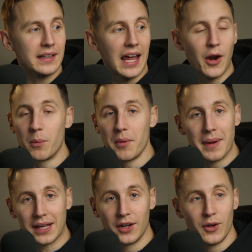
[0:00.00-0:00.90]
Dan, I hope you're
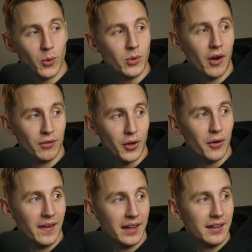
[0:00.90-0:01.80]
making a note of
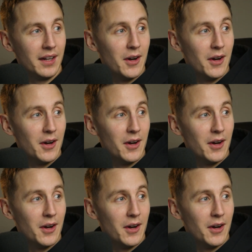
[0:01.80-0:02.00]
doing that,